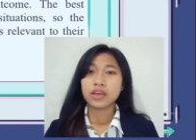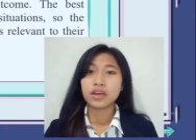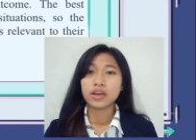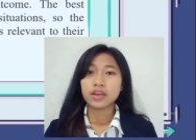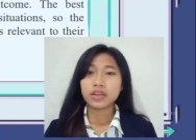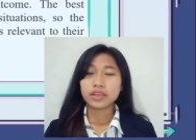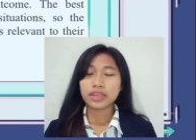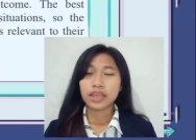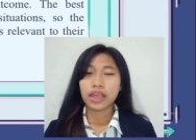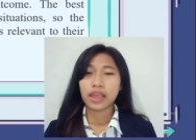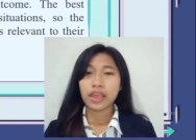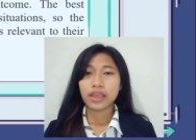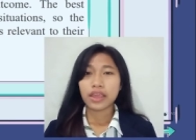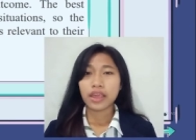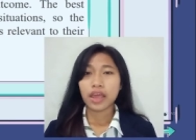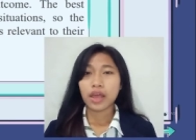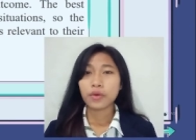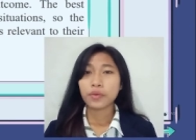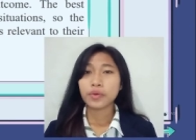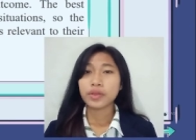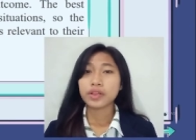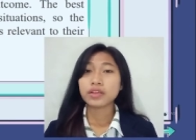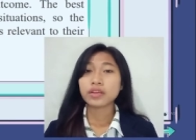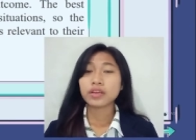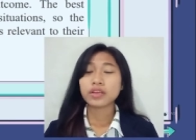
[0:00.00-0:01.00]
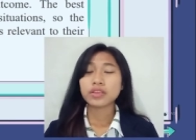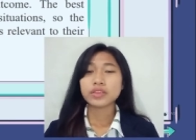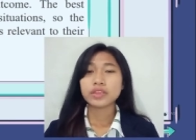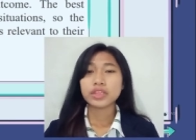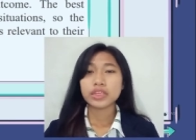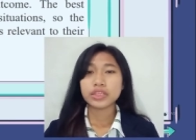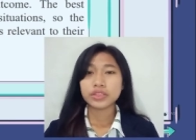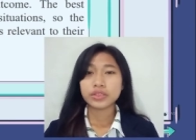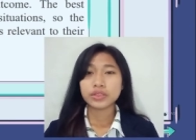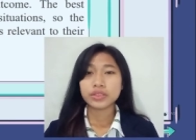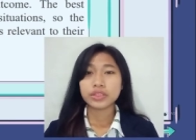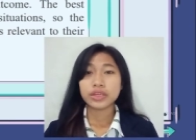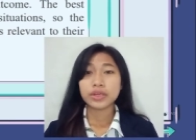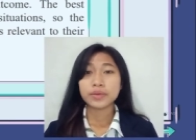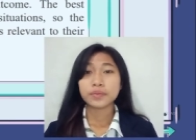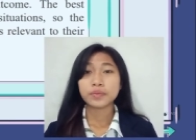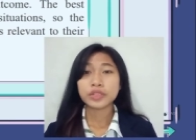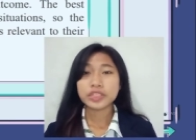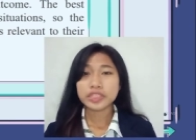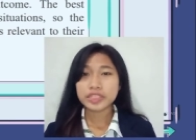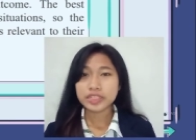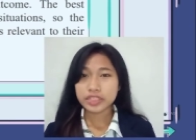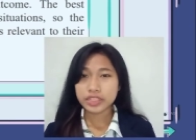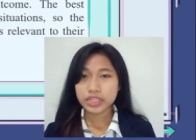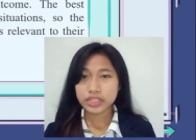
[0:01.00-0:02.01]
Okay, I will continue the
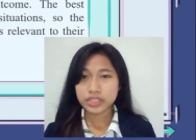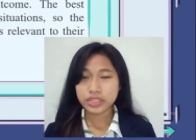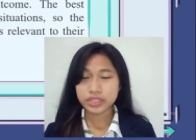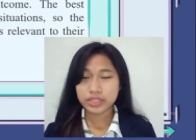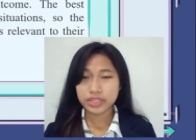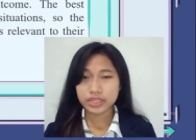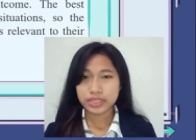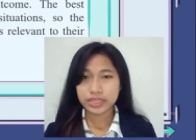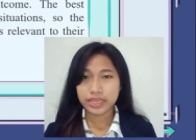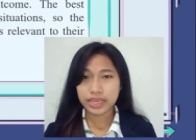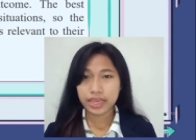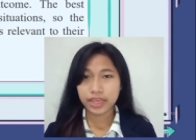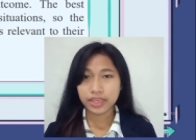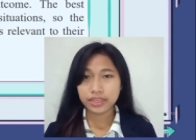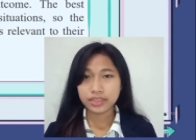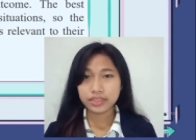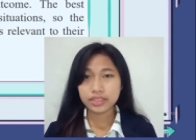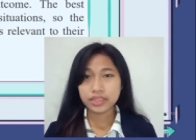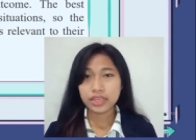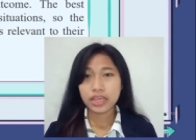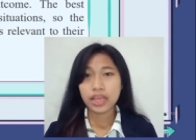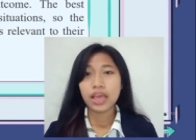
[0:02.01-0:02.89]
presentation again.